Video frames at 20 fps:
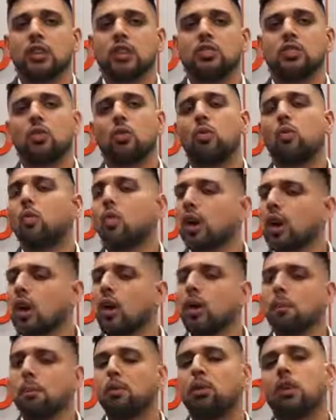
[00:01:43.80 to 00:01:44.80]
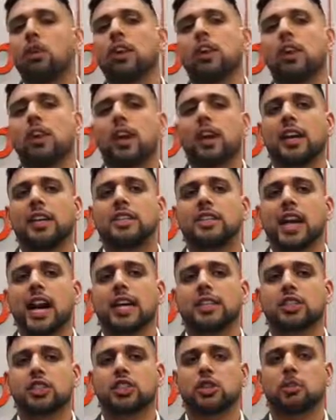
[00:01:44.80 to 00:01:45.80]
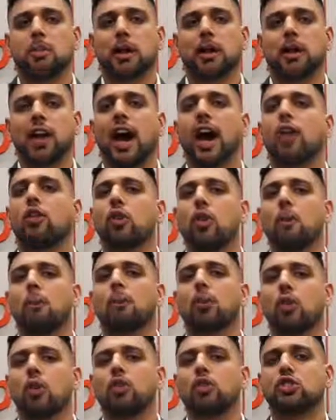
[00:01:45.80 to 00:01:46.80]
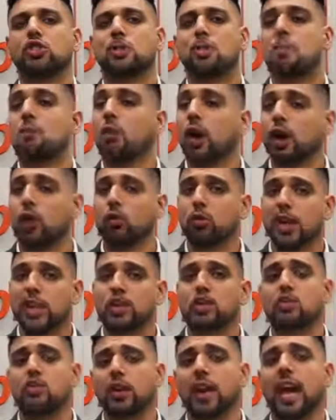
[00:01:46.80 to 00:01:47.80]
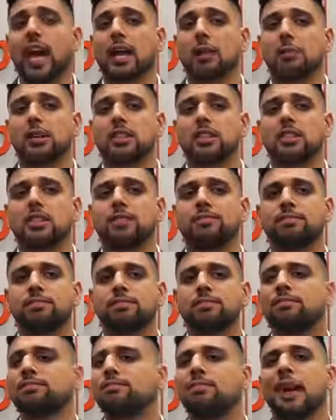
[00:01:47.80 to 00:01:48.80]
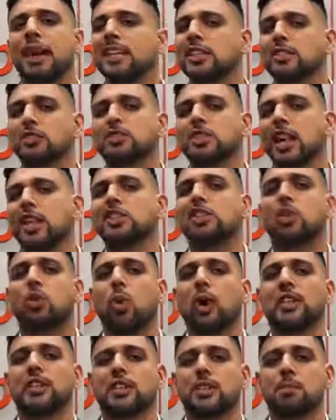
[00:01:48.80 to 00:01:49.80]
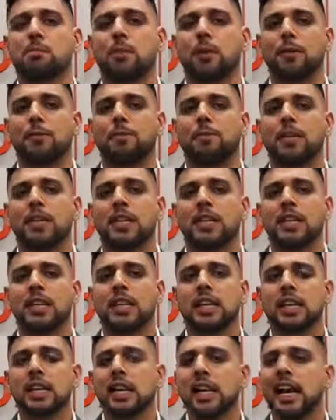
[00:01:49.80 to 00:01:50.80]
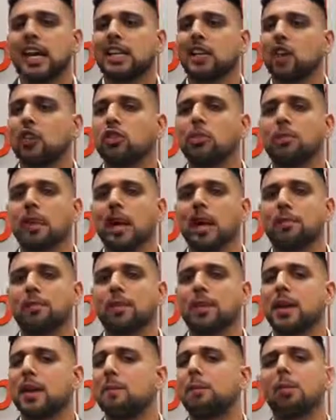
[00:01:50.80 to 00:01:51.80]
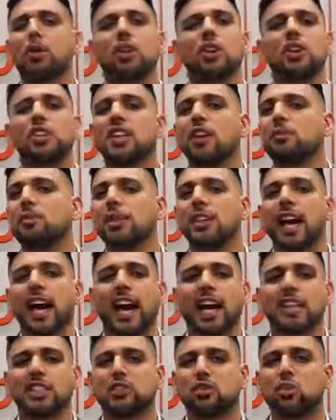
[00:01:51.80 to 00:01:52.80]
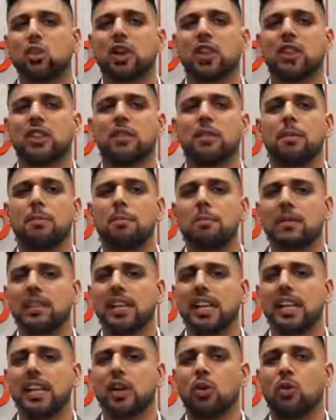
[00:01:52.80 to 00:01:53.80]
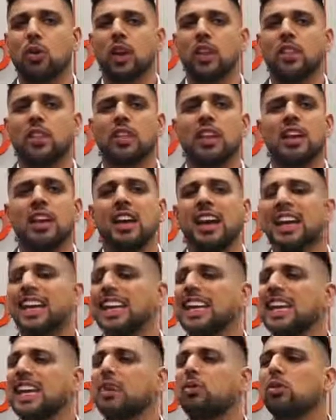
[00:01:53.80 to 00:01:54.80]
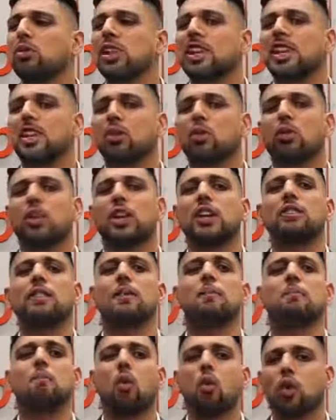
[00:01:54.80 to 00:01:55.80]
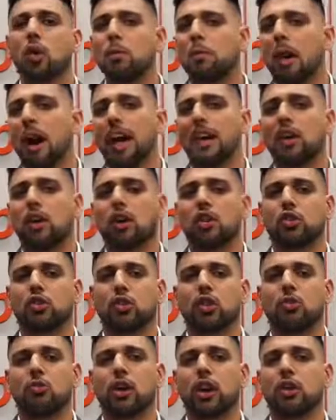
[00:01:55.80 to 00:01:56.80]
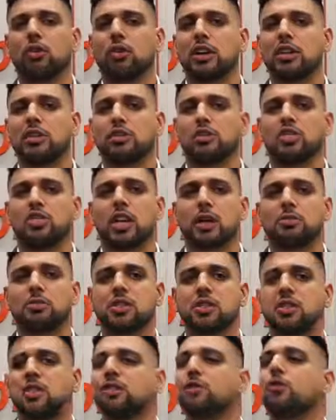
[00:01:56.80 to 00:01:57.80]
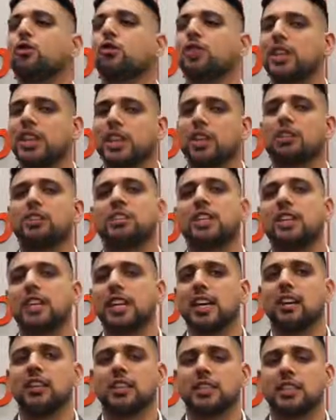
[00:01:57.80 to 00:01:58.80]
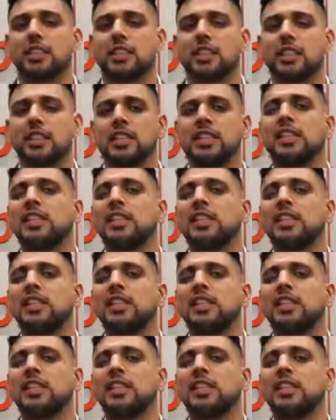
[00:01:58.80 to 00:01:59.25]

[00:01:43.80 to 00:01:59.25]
So when our employer clients ask us about how to approach recreational cannabis, my answer is actually quite simple. I tell them that employers have been tasked with dealing with an equally or even more mind-altering recreational substance for years and years.